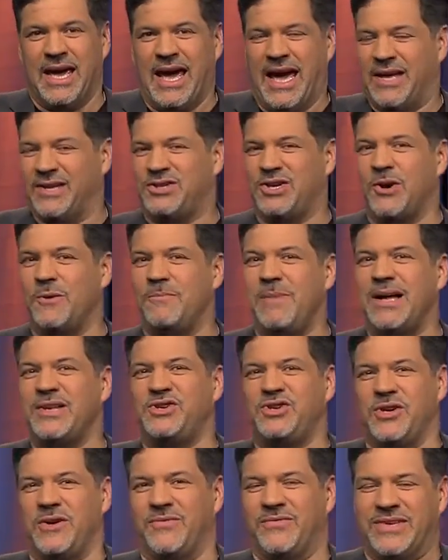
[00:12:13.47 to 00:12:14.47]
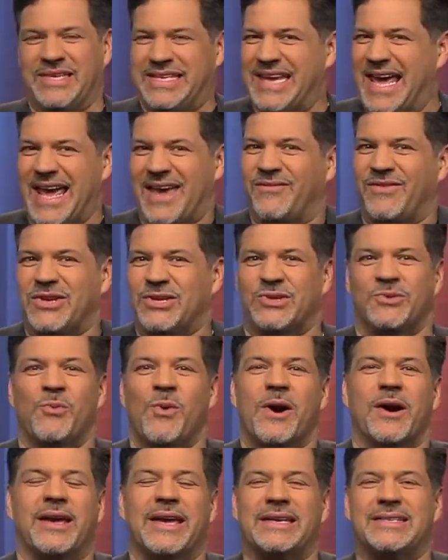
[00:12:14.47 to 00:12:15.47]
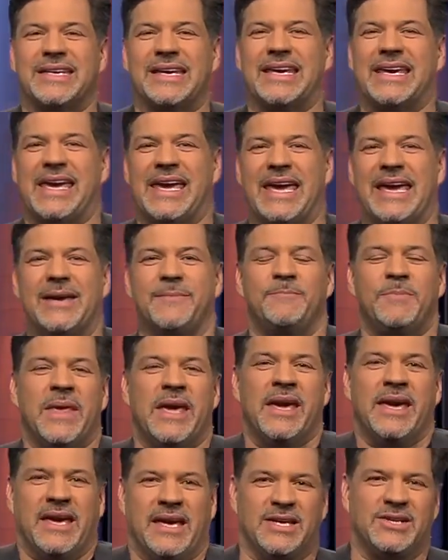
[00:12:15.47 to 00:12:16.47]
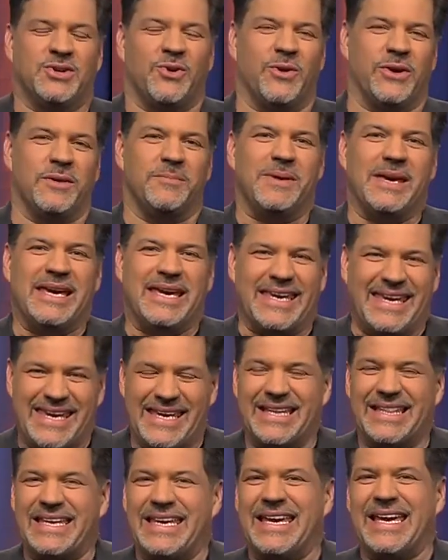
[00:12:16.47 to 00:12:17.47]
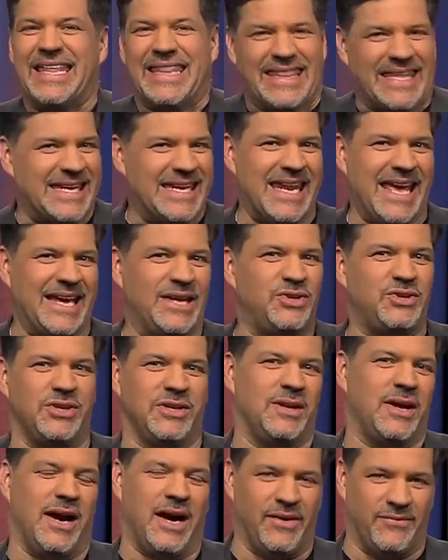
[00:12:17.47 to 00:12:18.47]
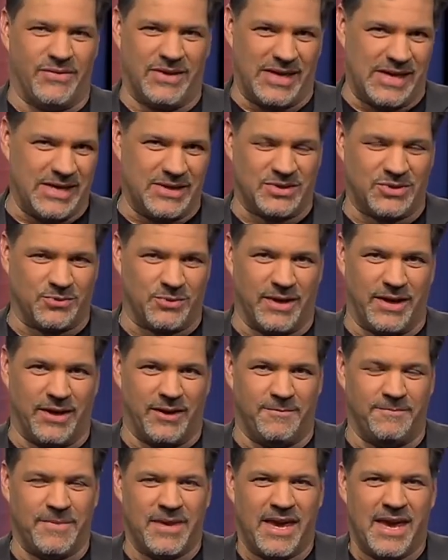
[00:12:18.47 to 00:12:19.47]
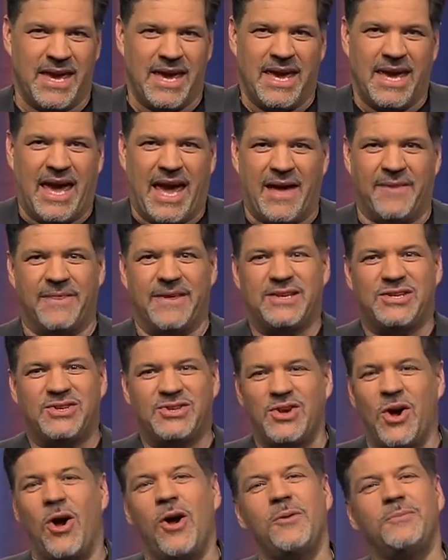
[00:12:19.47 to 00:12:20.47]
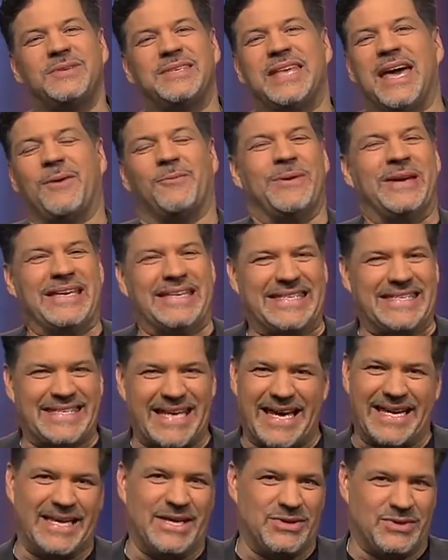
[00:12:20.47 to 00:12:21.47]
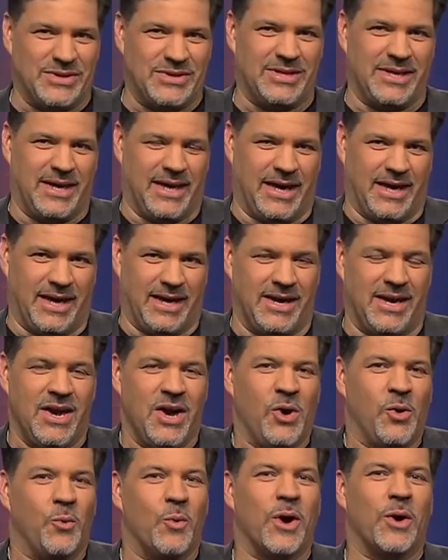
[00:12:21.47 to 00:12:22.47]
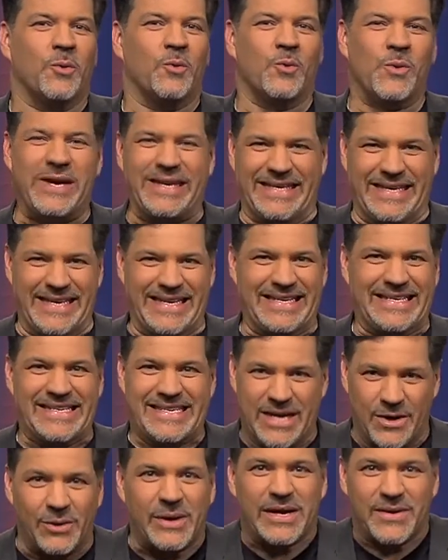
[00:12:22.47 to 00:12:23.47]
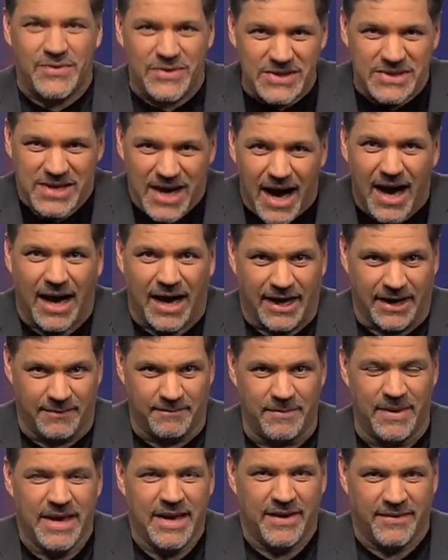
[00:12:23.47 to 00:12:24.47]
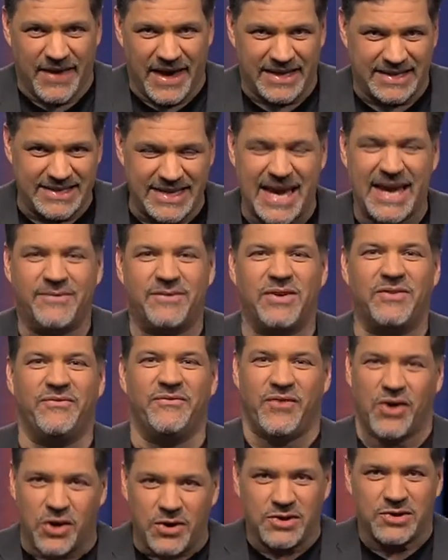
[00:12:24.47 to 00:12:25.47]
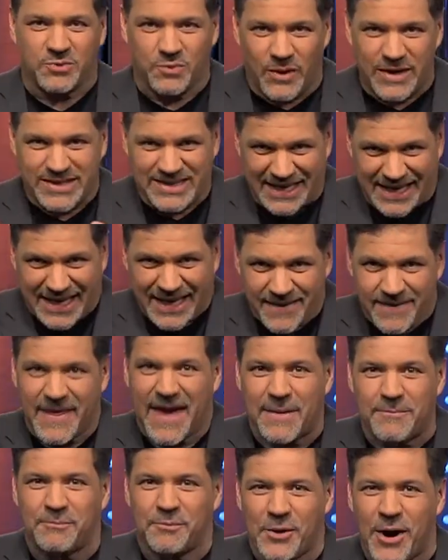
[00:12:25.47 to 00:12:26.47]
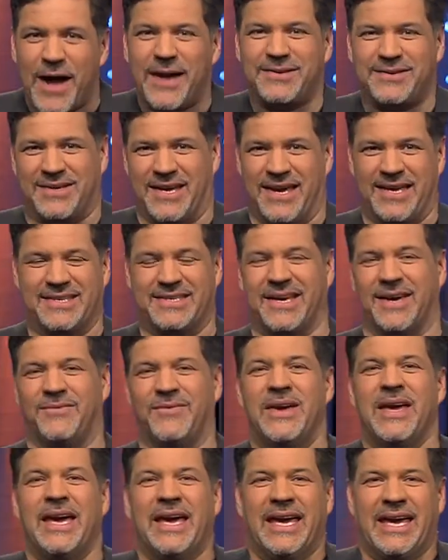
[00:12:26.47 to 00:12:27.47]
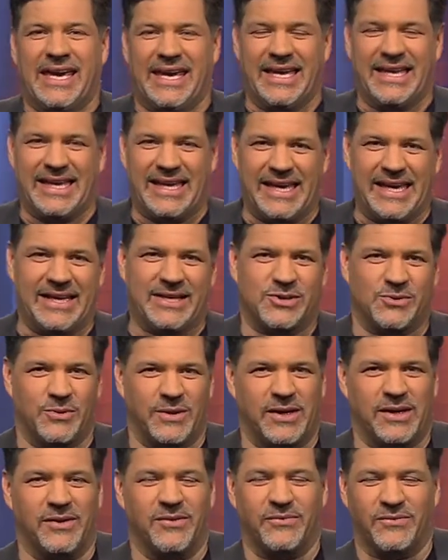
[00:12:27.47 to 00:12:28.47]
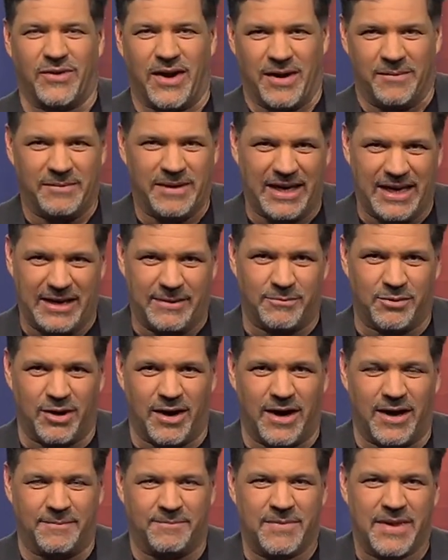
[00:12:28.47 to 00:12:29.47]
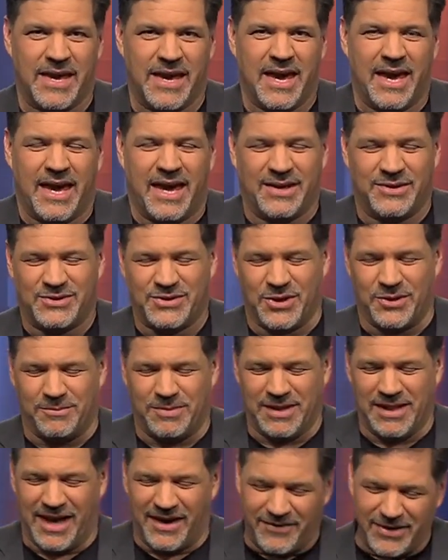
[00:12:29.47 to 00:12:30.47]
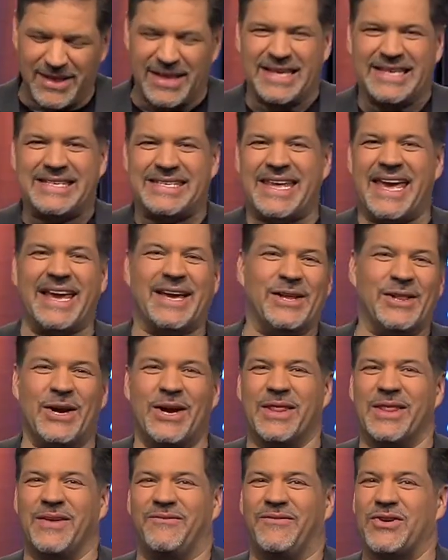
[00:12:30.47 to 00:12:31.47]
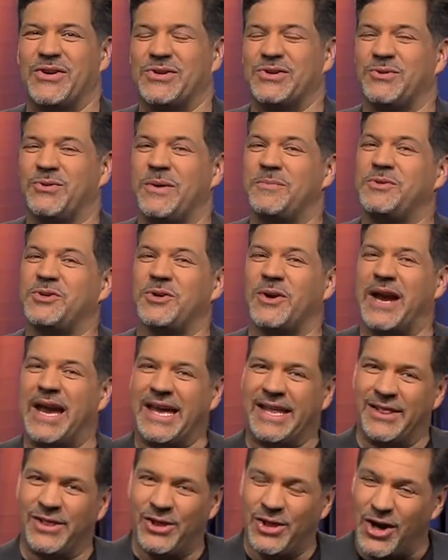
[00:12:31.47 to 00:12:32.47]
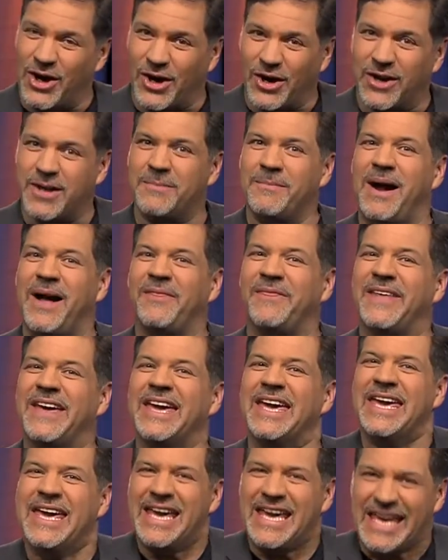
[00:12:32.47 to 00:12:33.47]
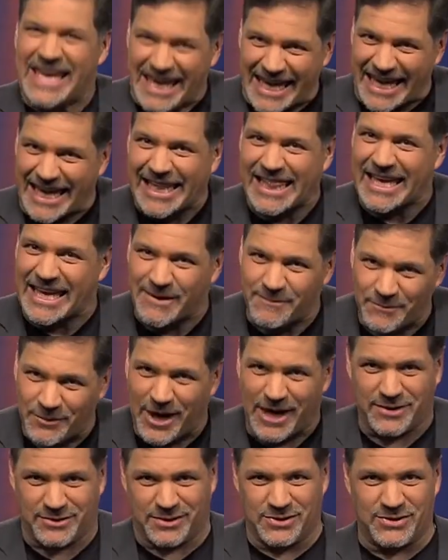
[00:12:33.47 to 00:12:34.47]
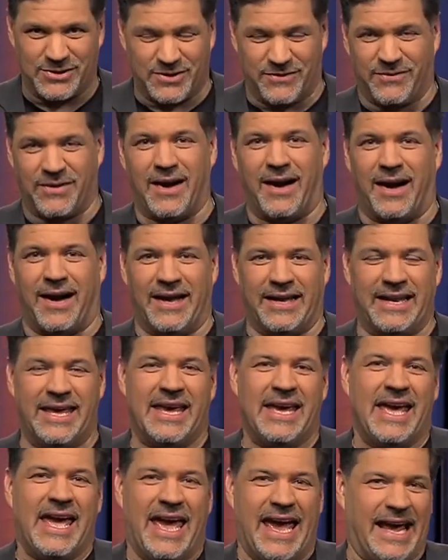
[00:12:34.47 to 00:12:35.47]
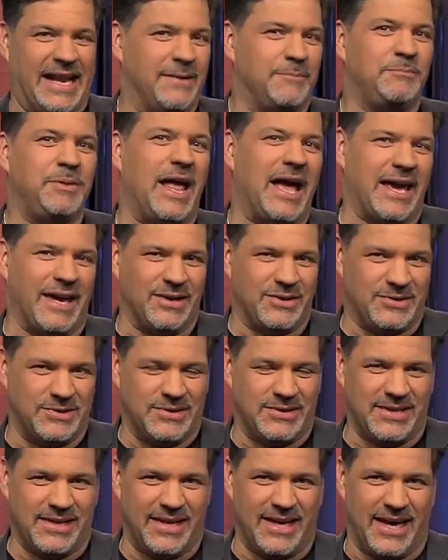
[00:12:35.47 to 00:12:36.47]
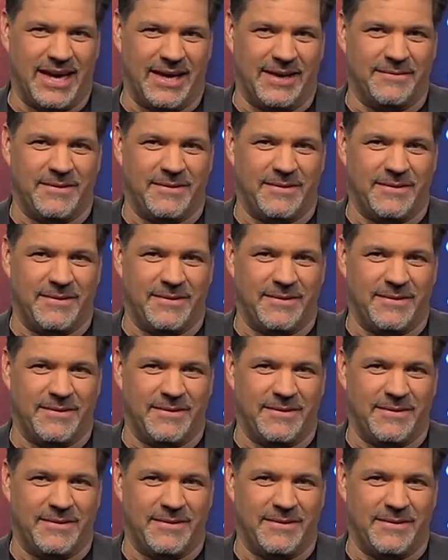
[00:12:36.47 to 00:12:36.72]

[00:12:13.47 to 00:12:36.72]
And so much of David's work as a king is going to be healing the nation of Israel. And the Psalms that we study today were written during the time that David first was in that process of healing Israel from Hebron. And so, beloved, let's take a look at the first scripture and learn about the healing presence of God and apply it to today.